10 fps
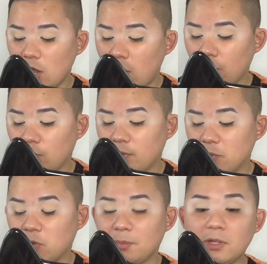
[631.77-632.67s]
although we
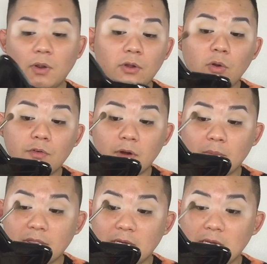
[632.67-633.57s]
will be going over
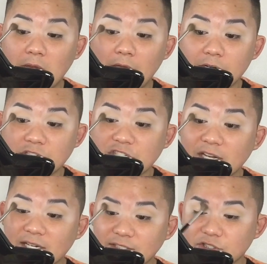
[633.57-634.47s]
with another
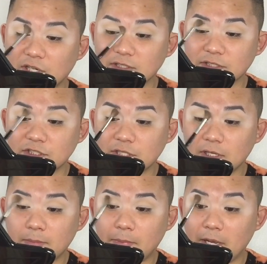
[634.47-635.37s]
shade as a
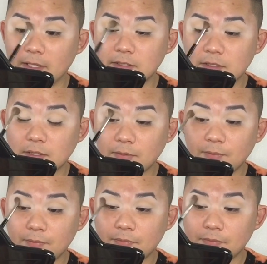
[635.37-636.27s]
transition, but
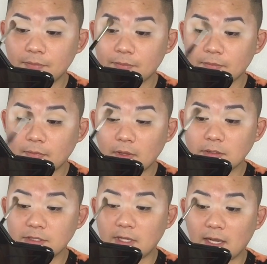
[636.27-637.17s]

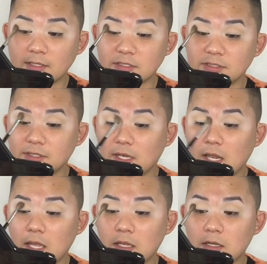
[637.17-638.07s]
this is kind of just
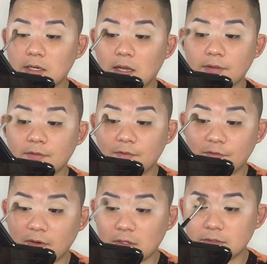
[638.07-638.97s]
laying down the
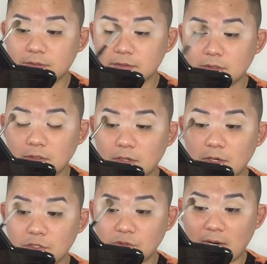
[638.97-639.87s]
first
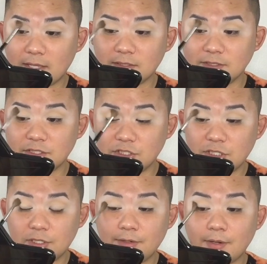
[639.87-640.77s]

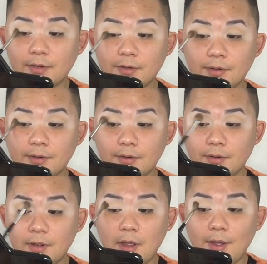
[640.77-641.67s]
transition.
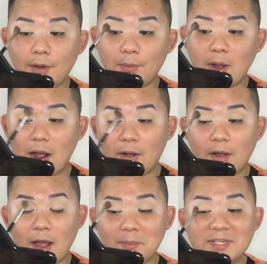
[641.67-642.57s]
Wow,
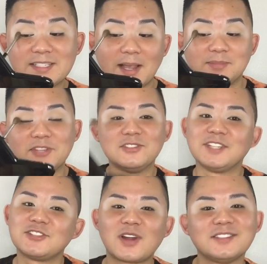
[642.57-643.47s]
how many times can you
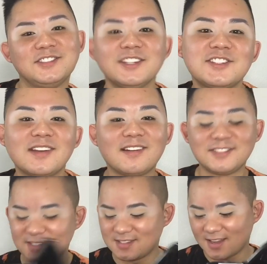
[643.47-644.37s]
say transition in a
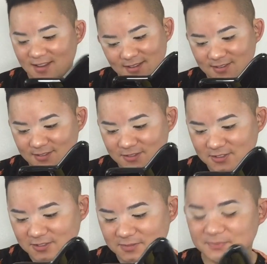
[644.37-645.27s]

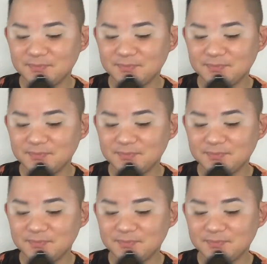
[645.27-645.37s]
sentence?